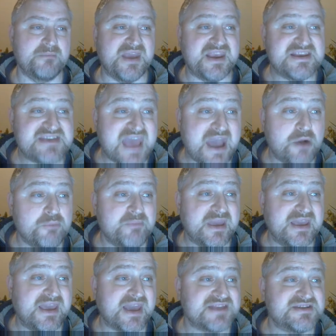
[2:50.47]
He's helped me
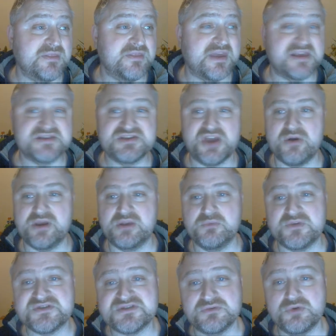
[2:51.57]
getting things going
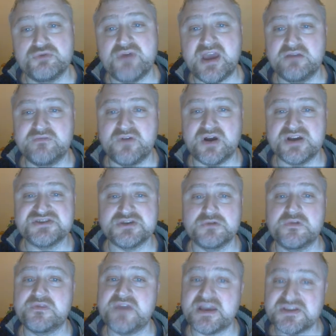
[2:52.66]
with some great advice, so
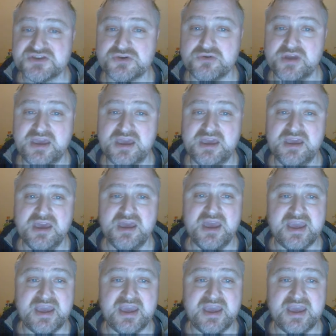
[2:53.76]
thanks, Creaky.